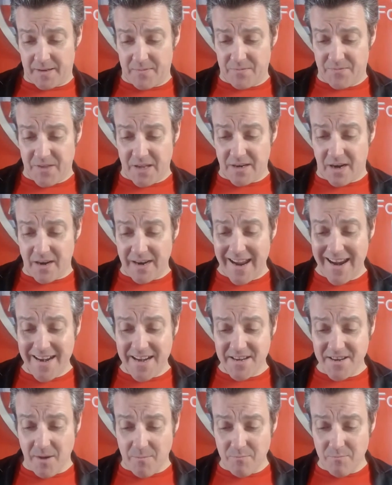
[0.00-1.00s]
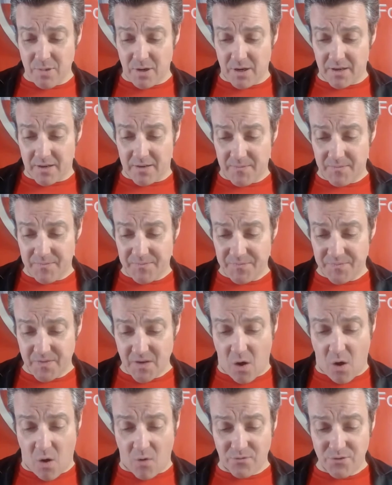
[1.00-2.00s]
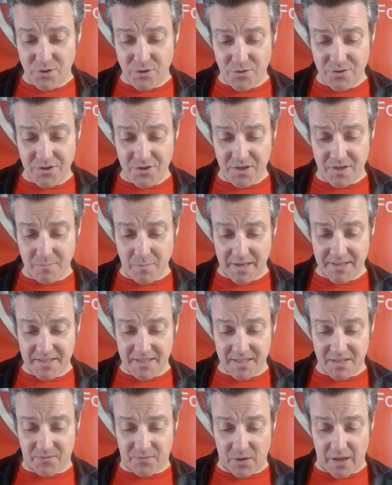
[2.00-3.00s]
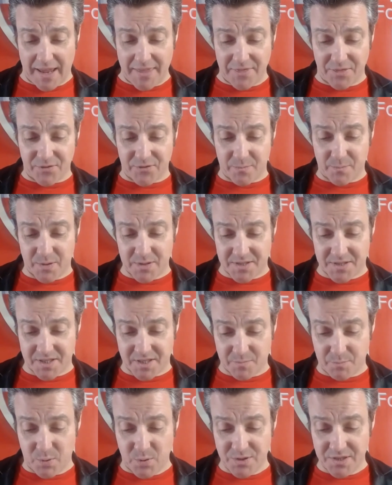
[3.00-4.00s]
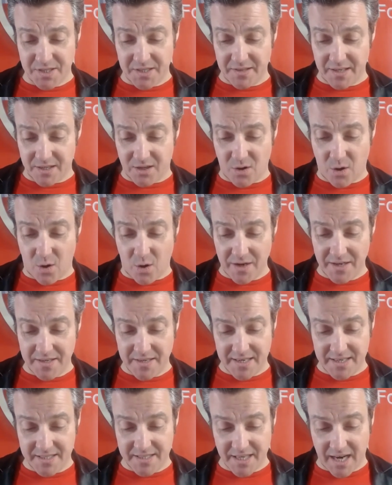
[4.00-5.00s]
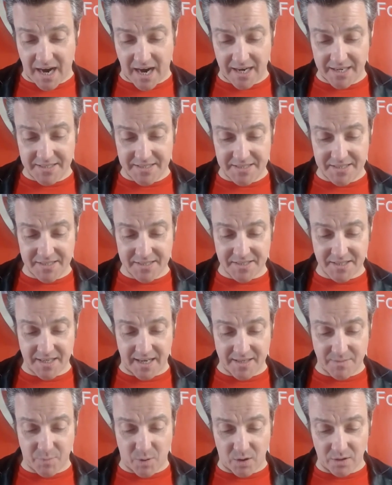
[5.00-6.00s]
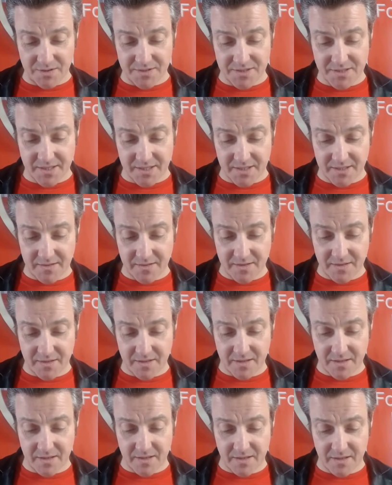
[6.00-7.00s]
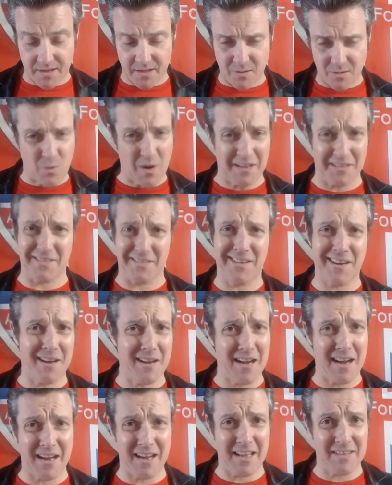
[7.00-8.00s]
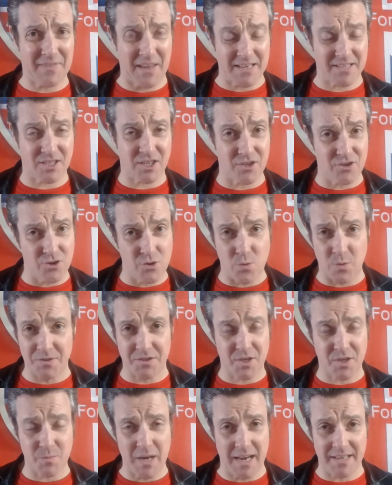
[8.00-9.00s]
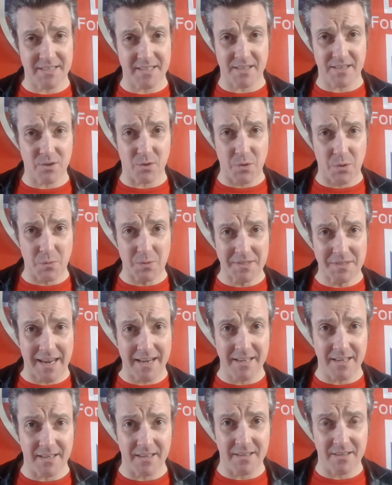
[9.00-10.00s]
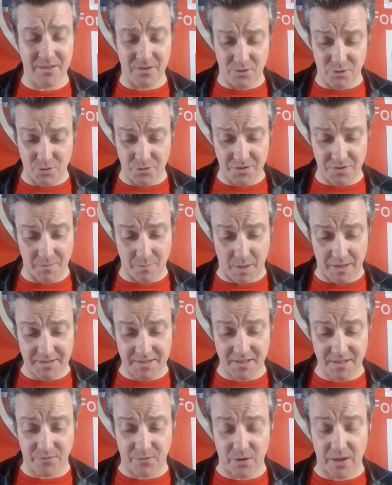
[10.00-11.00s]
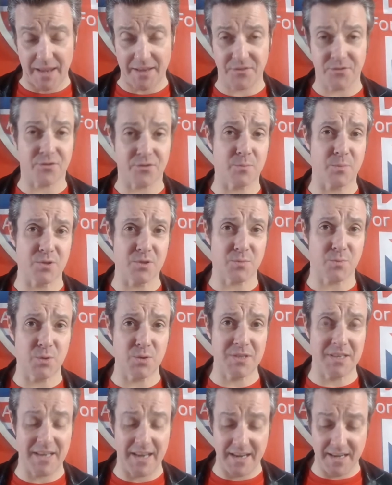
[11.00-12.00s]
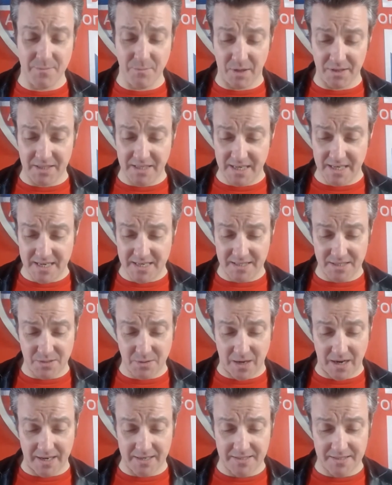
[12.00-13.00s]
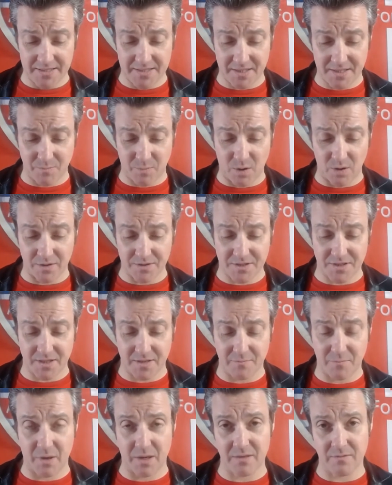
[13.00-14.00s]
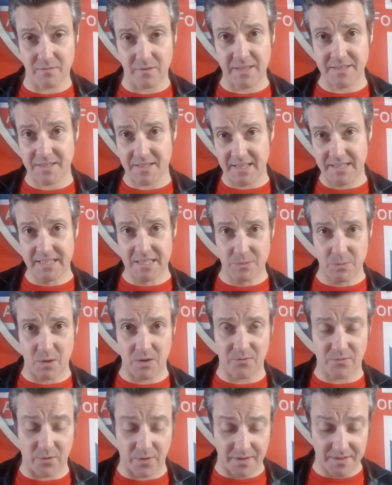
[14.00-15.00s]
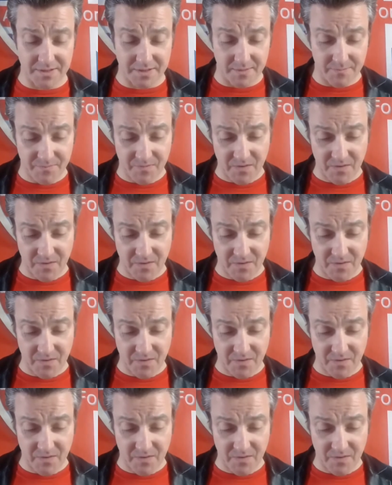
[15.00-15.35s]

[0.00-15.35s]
there are any number of union-minded philanthropists putting their coin into ideas and policy. Well, that's a new one to me. I didn't know there was any union-minded philanthropists putting any money into ideas and policy, but let's take his word for it.